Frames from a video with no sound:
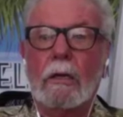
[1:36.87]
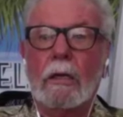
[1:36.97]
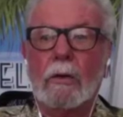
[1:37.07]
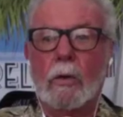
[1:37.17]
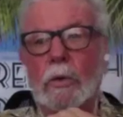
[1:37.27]

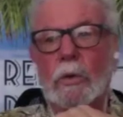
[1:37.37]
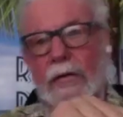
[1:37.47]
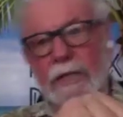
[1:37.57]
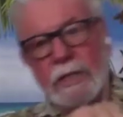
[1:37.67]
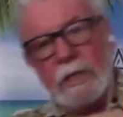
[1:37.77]
all
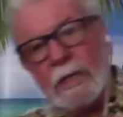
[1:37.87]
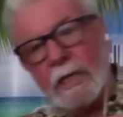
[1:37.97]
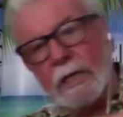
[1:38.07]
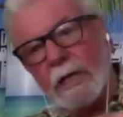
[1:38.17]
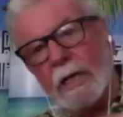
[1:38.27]
dusty and
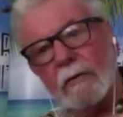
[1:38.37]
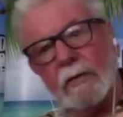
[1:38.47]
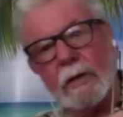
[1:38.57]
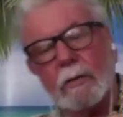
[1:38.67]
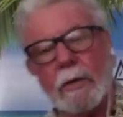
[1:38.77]
leaning
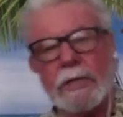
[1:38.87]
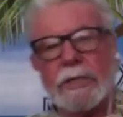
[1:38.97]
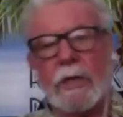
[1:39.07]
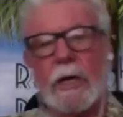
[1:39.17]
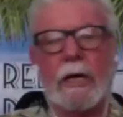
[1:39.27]
over to one
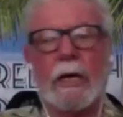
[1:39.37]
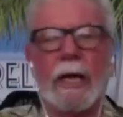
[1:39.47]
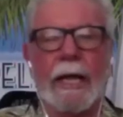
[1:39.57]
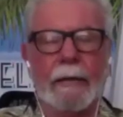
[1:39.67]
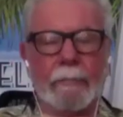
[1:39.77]
side like
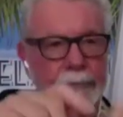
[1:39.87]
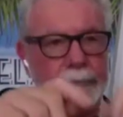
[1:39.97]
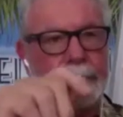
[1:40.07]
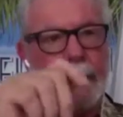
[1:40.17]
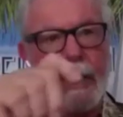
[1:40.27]
that.
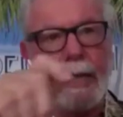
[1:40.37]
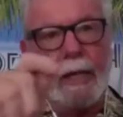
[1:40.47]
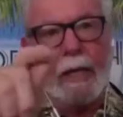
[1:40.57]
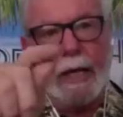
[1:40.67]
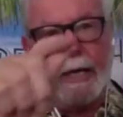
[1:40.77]

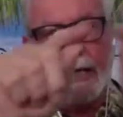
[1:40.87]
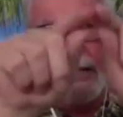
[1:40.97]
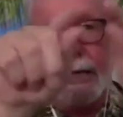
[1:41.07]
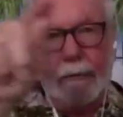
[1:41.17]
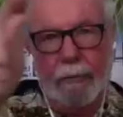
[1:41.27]
And in
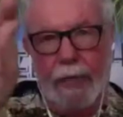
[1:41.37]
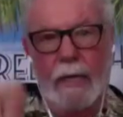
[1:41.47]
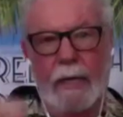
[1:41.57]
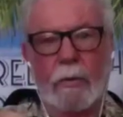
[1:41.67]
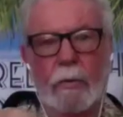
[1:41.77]
it
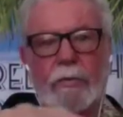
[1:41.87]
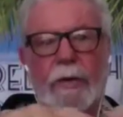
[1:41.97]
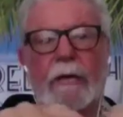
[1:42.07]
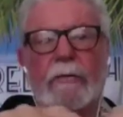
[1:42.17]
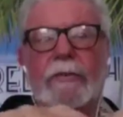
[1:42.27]
had a little
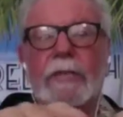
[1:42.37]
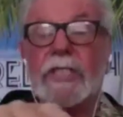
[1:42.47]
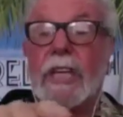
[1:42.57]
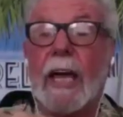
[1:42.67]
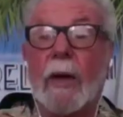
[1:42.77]
thing, "For
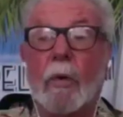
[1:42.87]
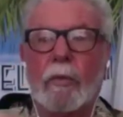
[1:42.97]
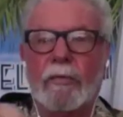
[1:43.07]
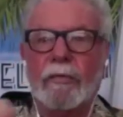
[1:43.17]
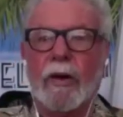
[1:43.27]

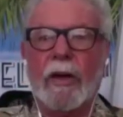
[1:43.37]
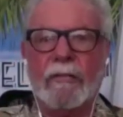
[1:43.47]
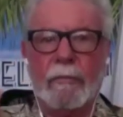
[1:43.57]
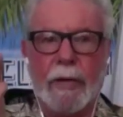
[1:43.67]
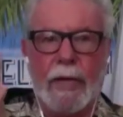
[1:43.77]
sale,
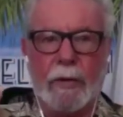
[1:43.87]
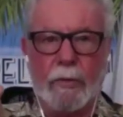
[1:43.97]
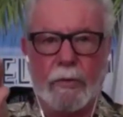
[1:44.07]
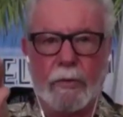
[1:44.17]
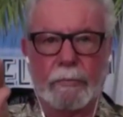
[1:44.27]

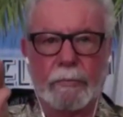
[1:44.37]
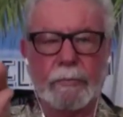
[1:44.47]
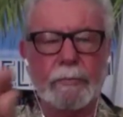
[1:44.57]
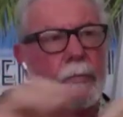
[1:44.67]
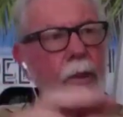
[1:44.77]
£5."
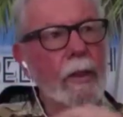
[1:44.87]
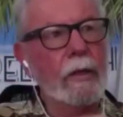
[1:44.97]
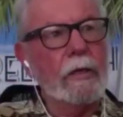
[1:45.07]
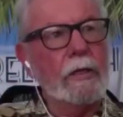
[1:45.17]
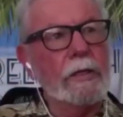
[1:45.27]

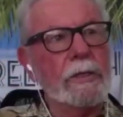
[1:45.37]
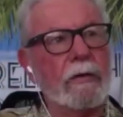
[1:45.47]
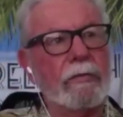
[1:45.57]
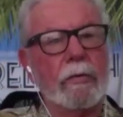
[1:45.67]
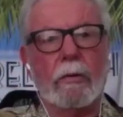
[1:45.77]
So I
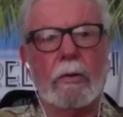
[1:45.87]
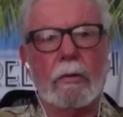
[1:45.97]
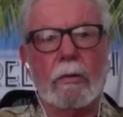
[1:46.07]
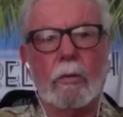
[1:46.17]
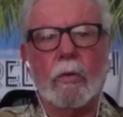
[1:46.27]
thought,
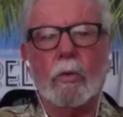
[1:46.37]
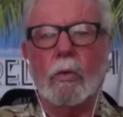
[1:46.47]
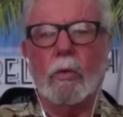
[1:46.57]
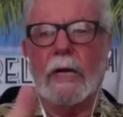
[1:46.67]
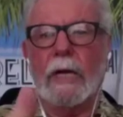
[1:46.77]

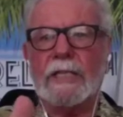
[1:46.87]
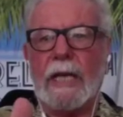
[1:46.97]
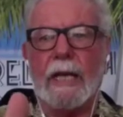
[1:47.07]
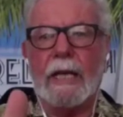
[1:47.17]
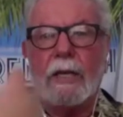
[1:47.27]
"Oh, that's
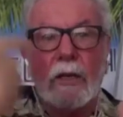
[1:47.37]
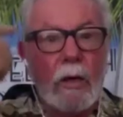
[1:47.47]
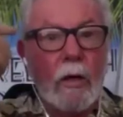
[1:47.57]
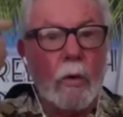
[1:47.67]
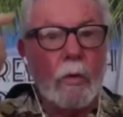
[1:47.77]
handy."
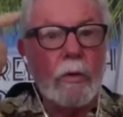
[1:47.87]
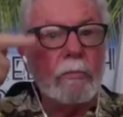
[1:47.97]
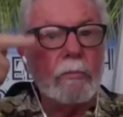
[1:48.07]
All the